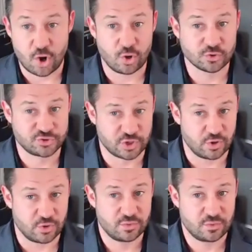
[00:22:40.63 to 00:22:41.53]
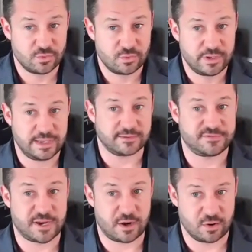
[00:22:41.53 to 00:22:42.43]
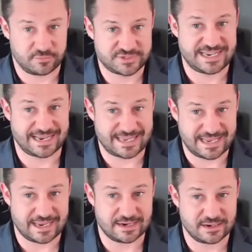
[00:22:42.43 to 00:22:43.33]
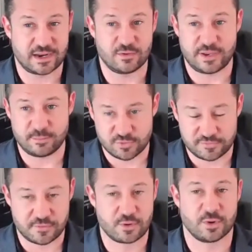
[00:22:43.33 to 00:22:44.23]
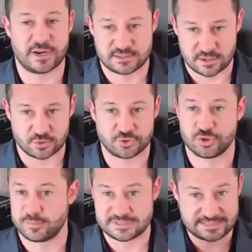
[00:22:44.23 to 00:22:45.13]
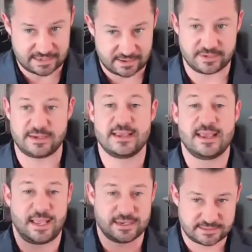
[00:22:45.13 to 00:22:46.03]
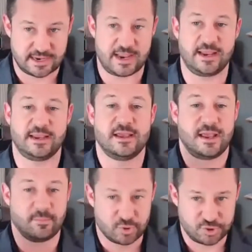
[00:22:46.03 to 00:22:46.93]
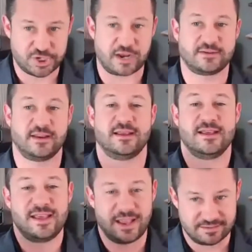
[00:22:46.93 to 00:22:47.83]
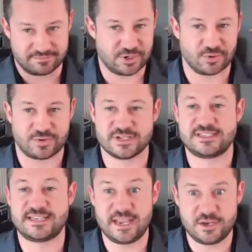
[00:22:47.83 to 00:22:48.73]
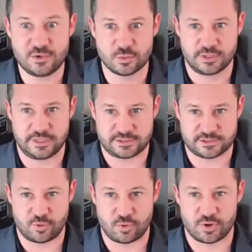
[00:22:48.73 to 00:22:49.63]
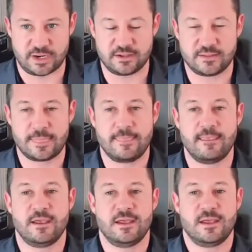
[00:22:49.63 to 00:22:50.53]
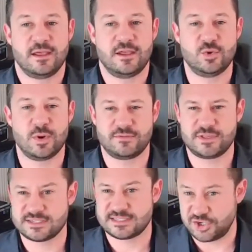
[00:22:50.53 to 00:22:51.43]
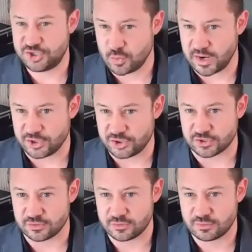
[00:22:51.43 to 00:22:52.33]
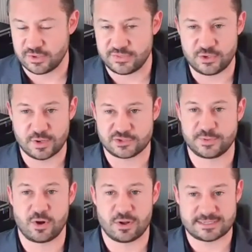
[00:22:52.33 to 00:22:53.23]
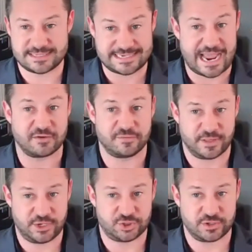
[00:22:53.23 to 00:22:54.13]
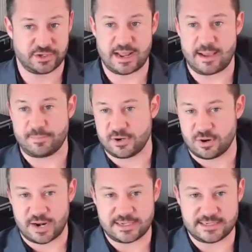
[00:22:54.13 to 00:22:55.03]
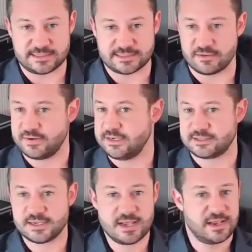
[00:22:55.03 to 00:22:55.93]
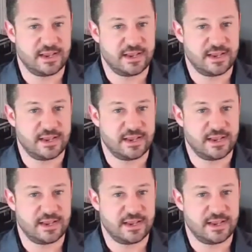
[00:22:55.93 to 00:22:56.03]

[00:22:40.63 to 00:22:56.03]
Also, if tariffs kick in and they move forward, as Donald Trump is telling and saying and projecting and continually supporting, you have this situation in the US, we call it stagflation. It happened in our 1970s.